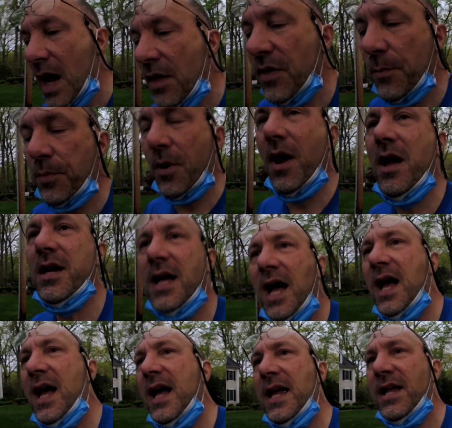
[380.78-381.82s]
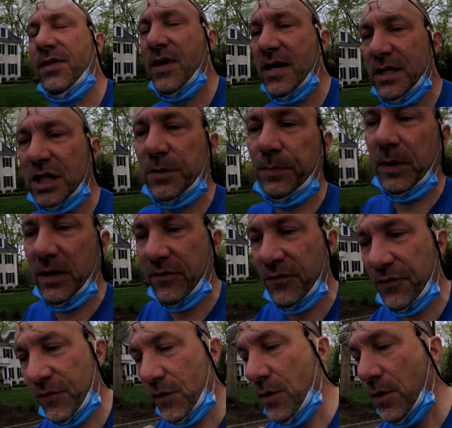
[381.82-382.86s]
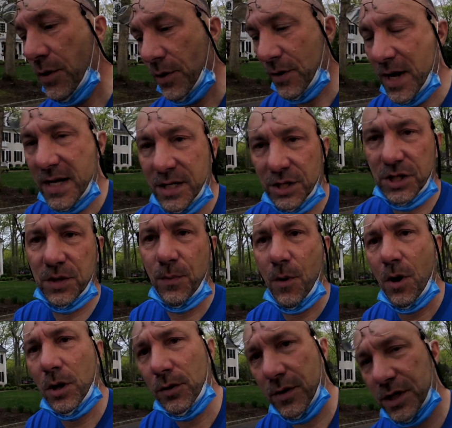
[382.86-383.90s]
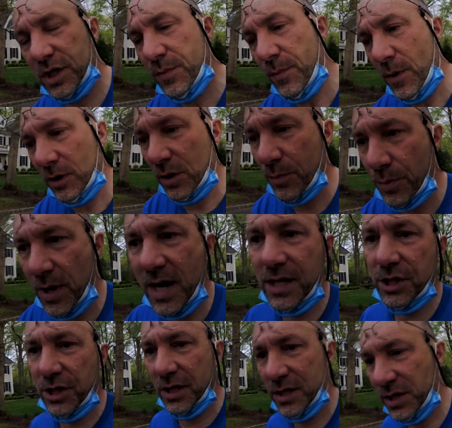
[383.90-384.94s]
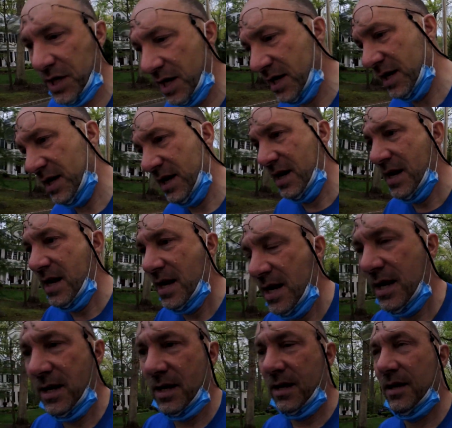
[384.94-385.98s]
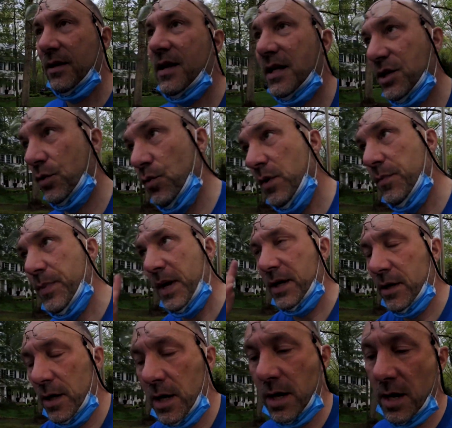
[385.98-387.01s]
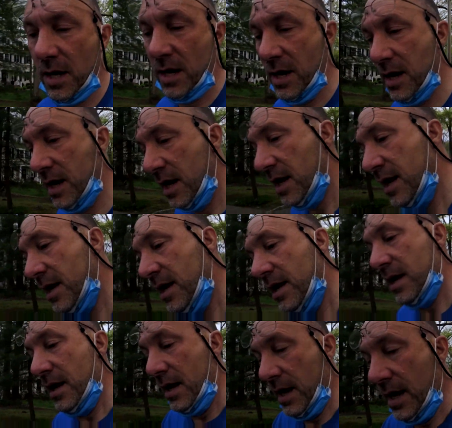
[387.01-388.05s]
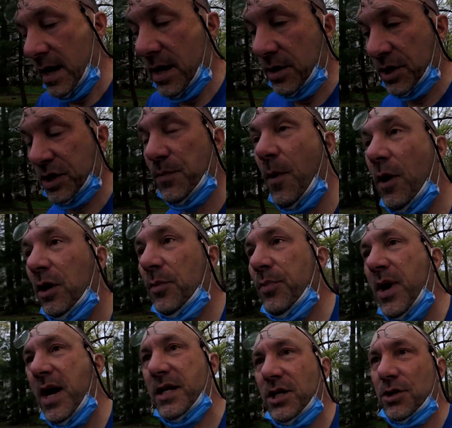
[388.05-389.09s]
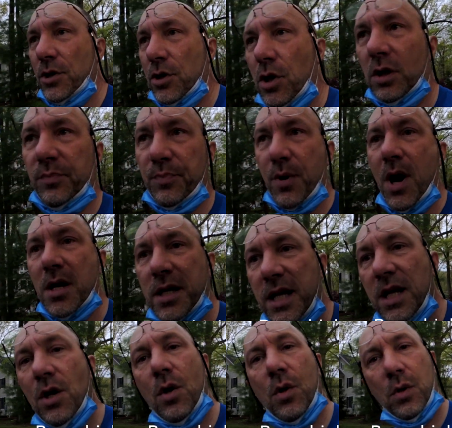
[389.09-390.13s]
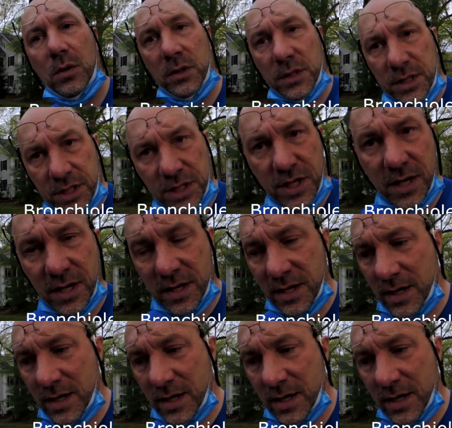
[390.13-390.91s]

The bronchi then split further into smaller and smaller branches. That's a woodpecker. The smaller branches are called bronchioles.